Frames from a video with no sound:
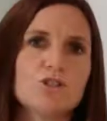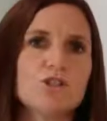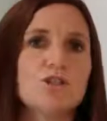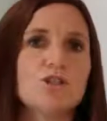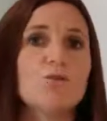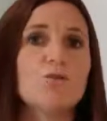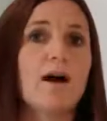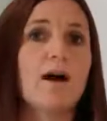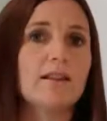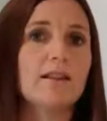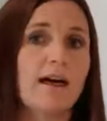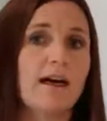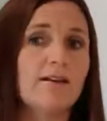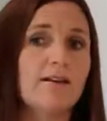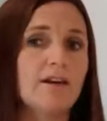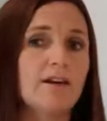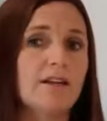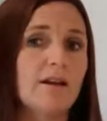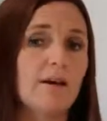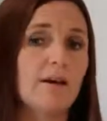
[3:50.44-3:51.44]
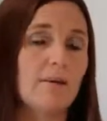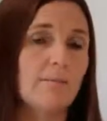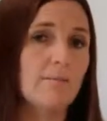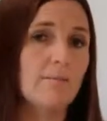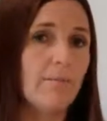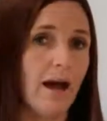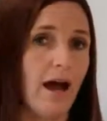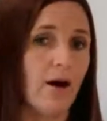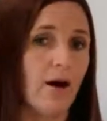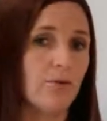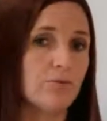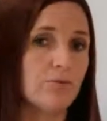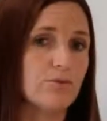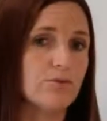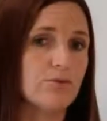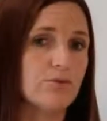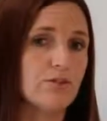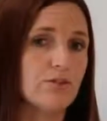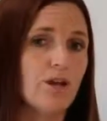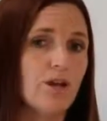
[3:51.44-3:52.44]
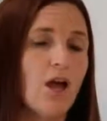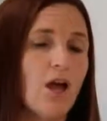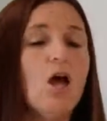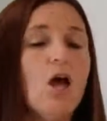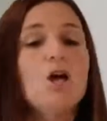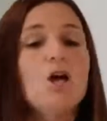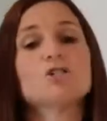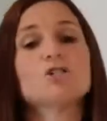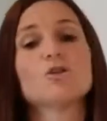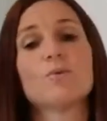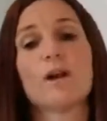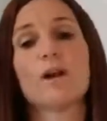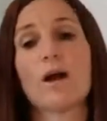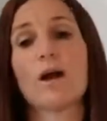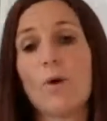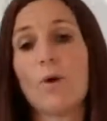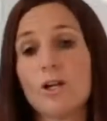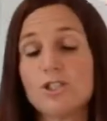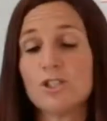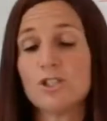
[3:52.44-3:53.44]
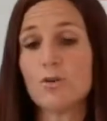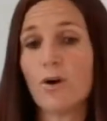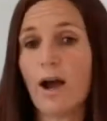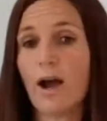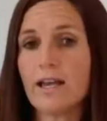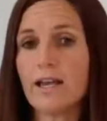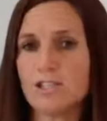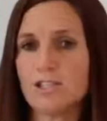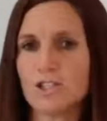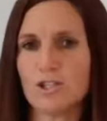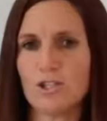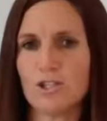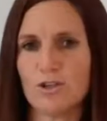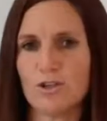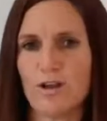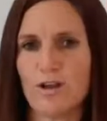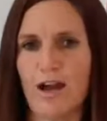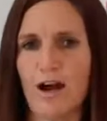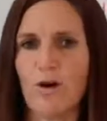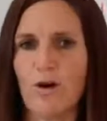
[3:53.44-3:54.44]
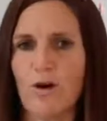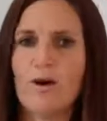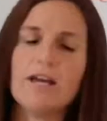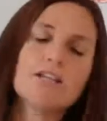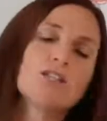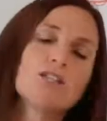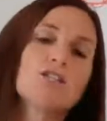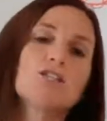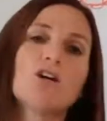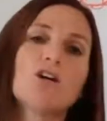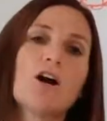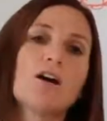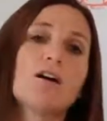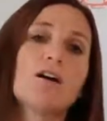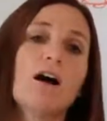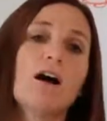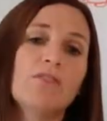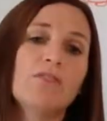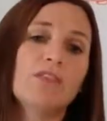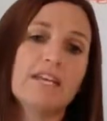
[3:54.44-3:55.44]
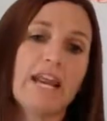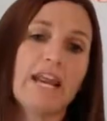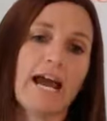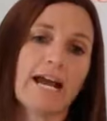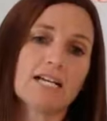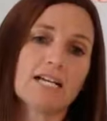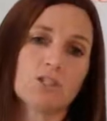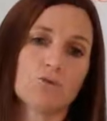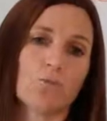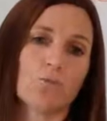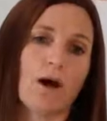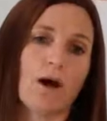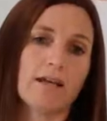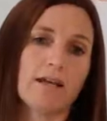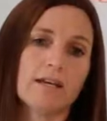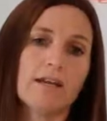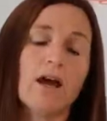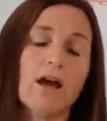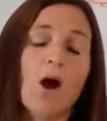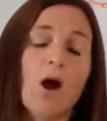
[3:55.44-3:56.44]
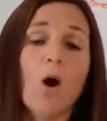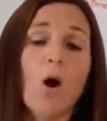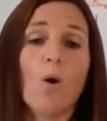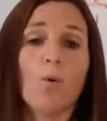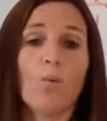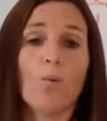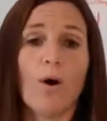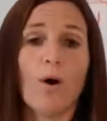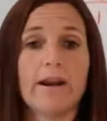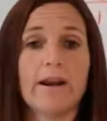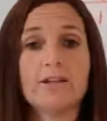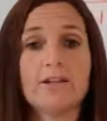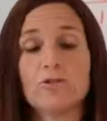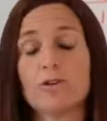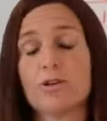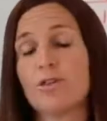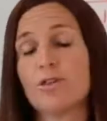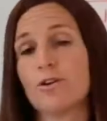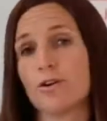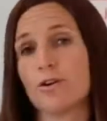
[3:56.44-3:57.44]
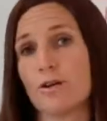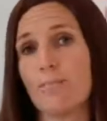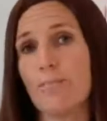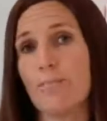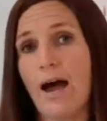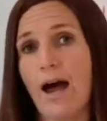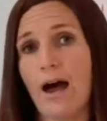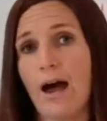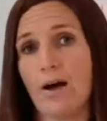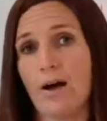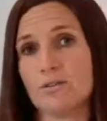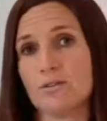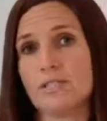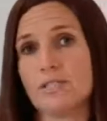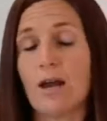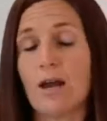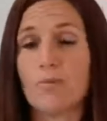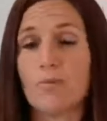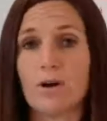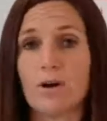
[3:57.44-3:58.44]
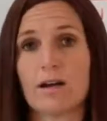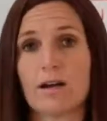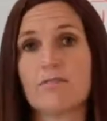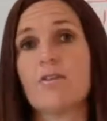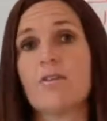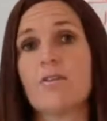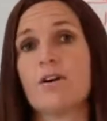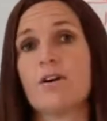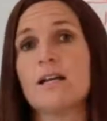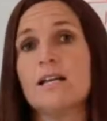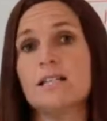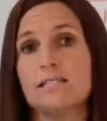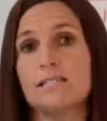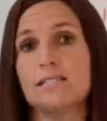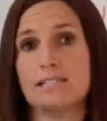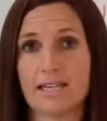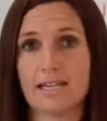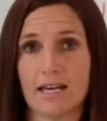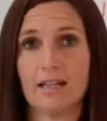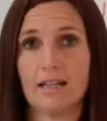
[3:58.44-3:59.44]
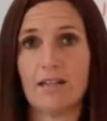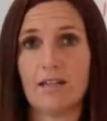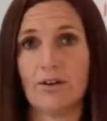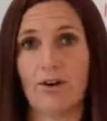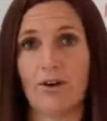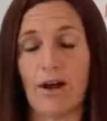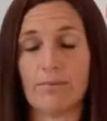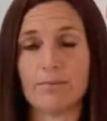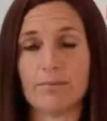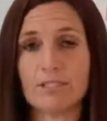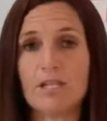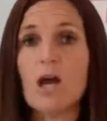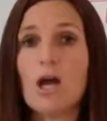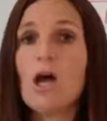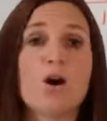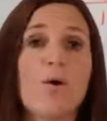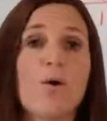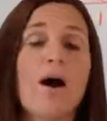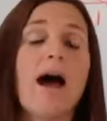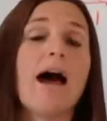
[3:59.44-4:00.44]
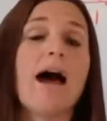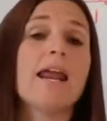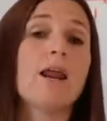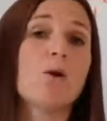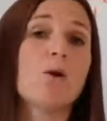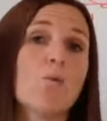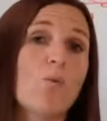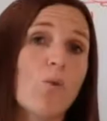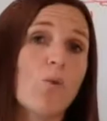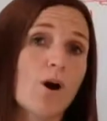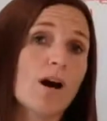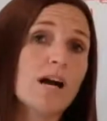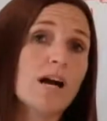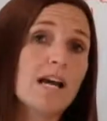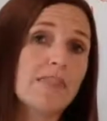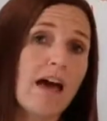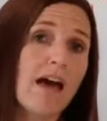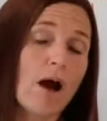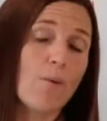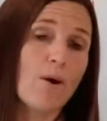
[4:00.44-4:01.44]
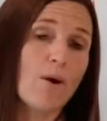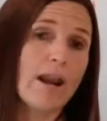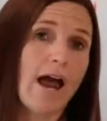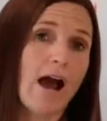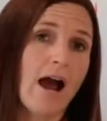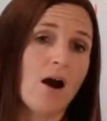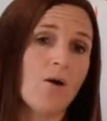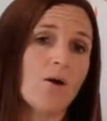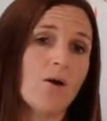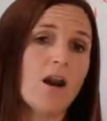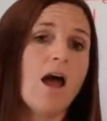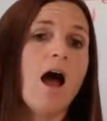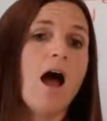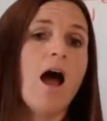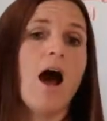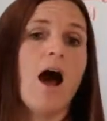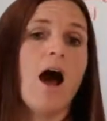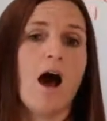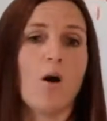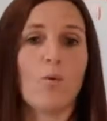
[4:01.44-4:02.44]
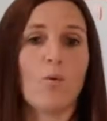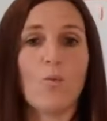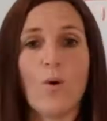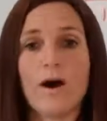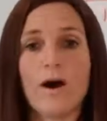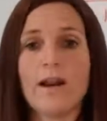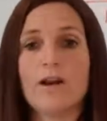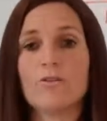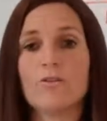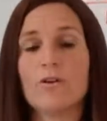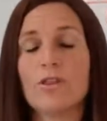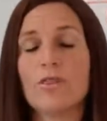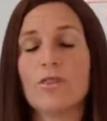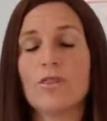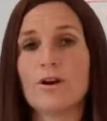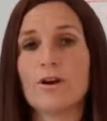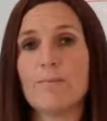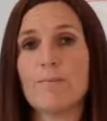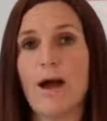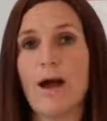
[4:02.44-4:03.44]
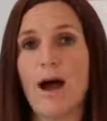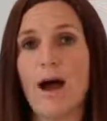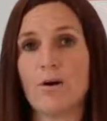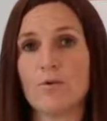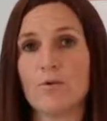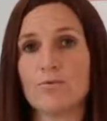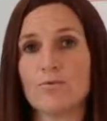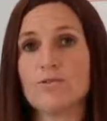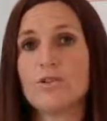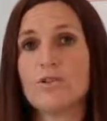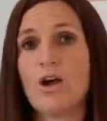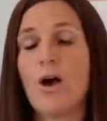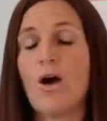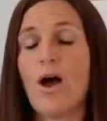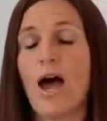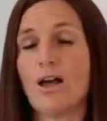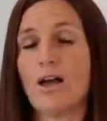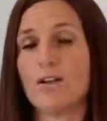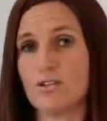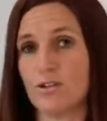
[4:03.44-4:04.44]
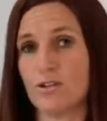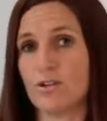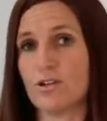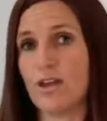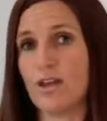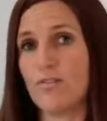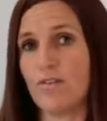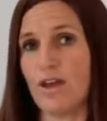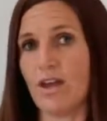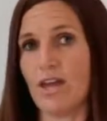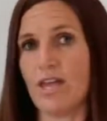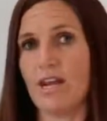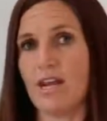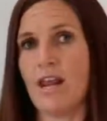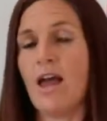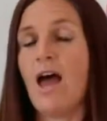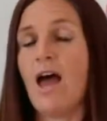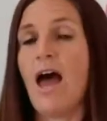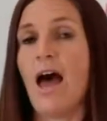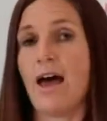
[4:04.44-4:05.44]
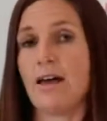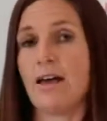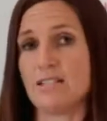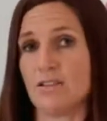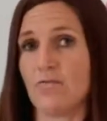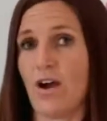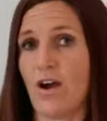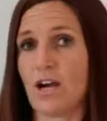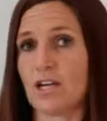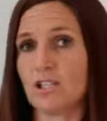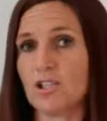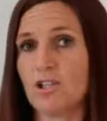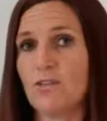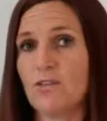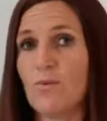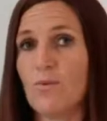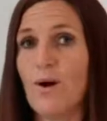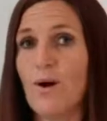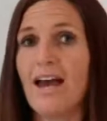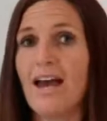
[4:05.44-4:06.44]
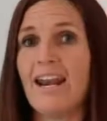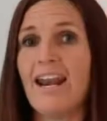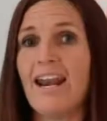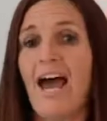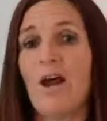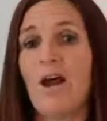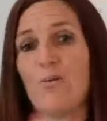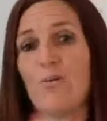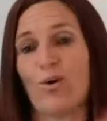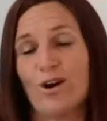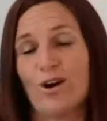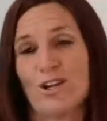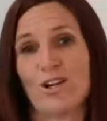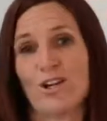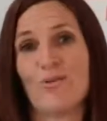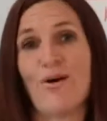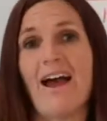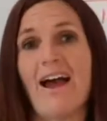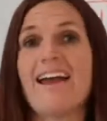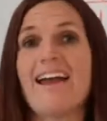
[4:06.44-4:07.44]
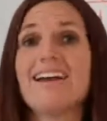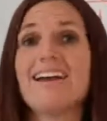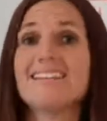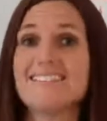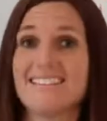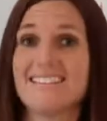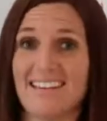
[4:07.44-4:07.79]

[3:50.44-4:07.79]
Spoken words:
to 11 pounds. So what I want you guys to do now is start on the next one, 130 pounds, and we're converting it to kilograms. Go ahead work that one out, 130 pounds as you're given as a fraction over 1, and work your way to